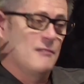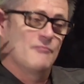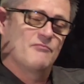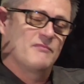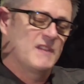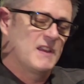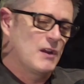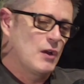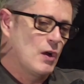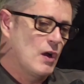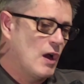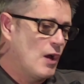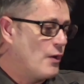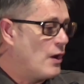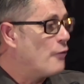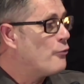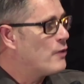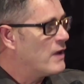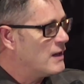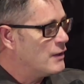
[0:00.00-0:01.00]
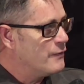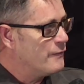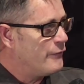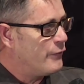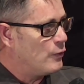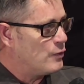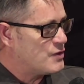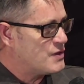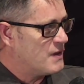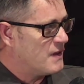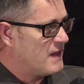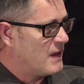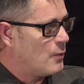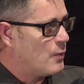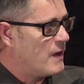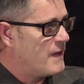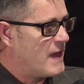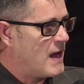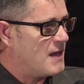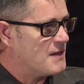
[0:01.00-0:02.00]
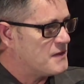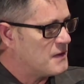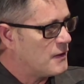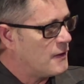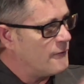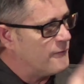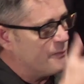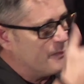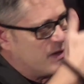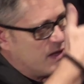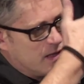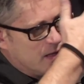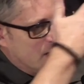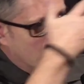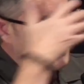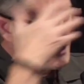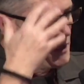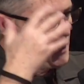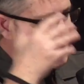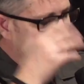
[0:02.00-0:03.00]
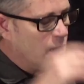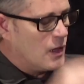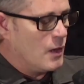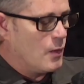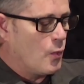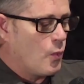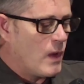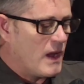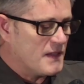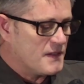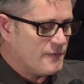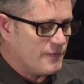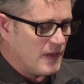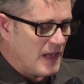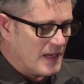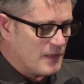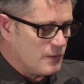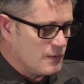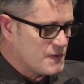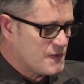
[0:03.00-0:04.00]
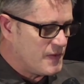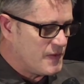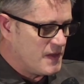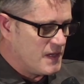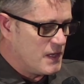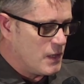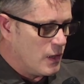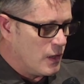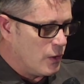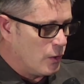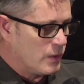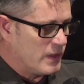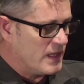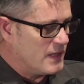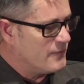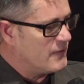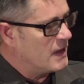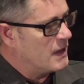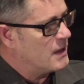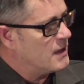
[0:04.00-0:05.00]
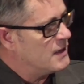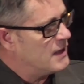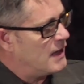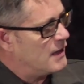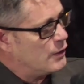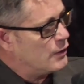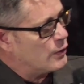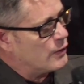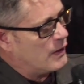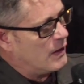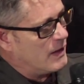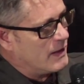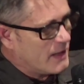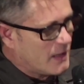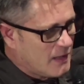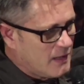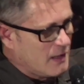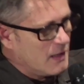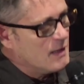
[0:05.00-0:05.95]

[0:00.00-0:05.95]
you know, a, a really unfortunate thing where they had to cover me in uh, wet flannels for the whole evening, and I looked like,